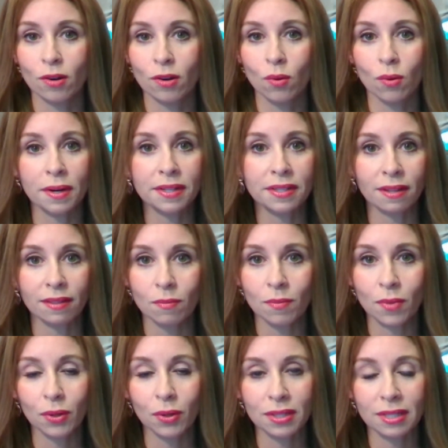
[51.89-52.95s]
nor is it
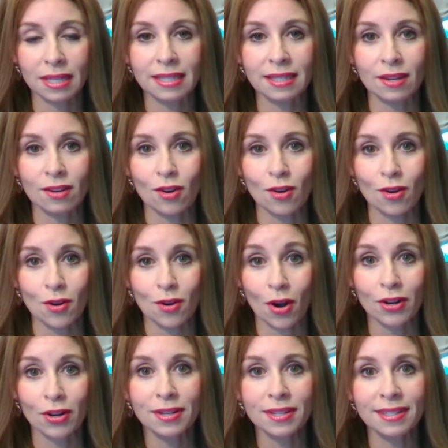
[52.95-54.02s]
the most seasoned
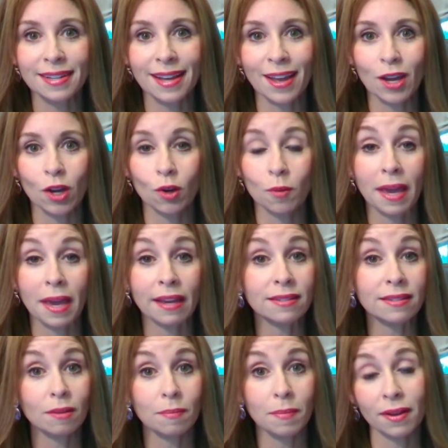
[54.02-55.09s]
nurse who
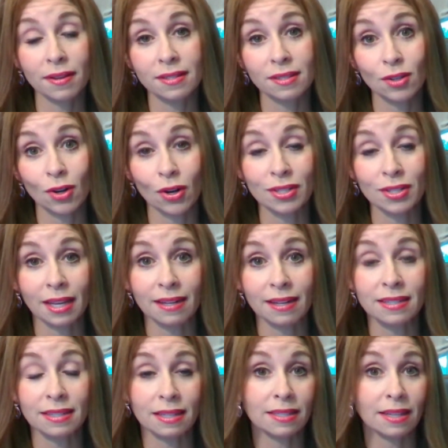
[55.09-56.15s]
makes the best nurse
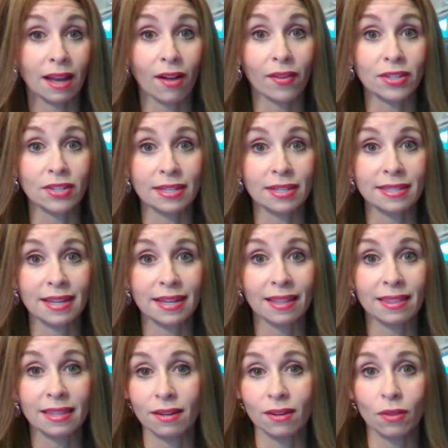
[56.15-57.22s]
anesthesiologist
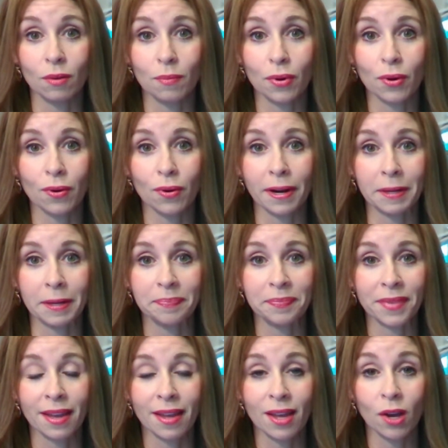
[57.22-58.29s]
at the end of the program.
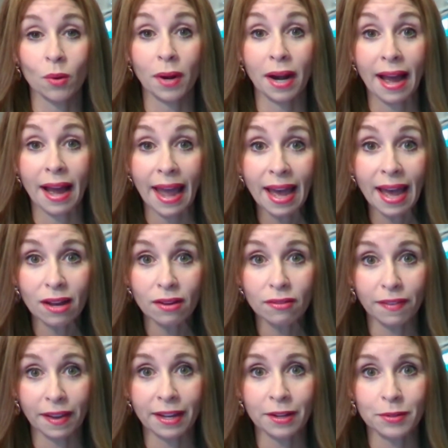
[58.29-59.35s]
What I
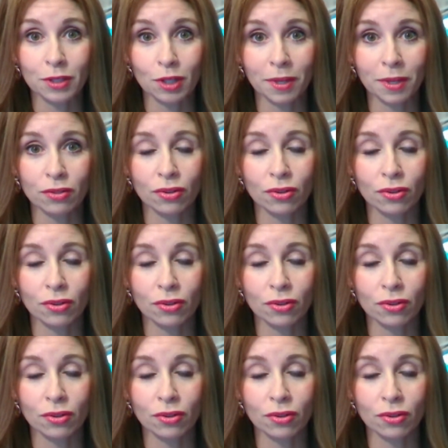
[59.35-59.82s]
have found to be